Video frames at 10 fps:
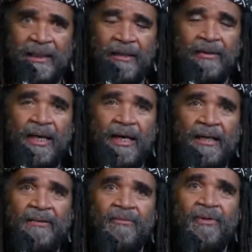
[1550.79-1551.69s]

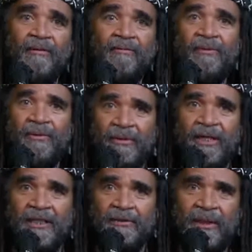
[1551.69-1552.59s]
Okay, real
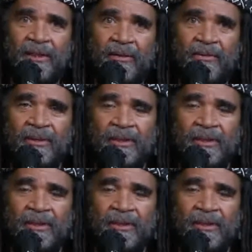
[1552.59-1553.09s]
food, as we know,